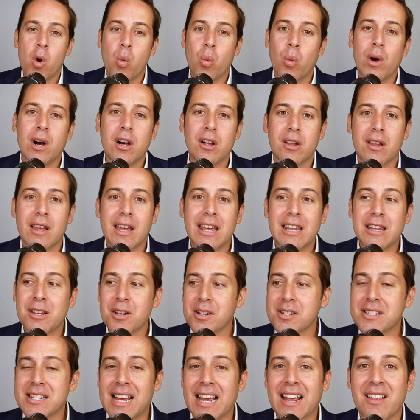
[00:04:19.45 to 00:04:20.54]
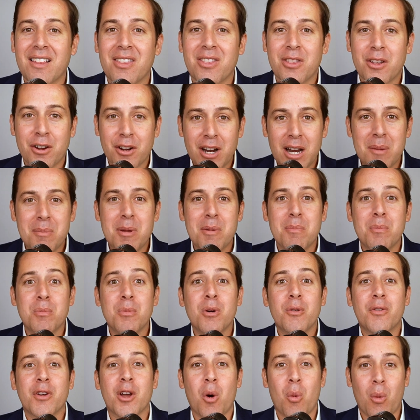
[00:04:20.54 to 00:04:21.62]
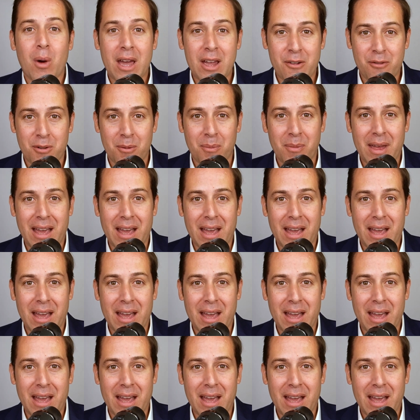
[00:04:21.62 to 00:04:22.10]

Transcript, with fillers: Well, it looks like they're going to be moving away from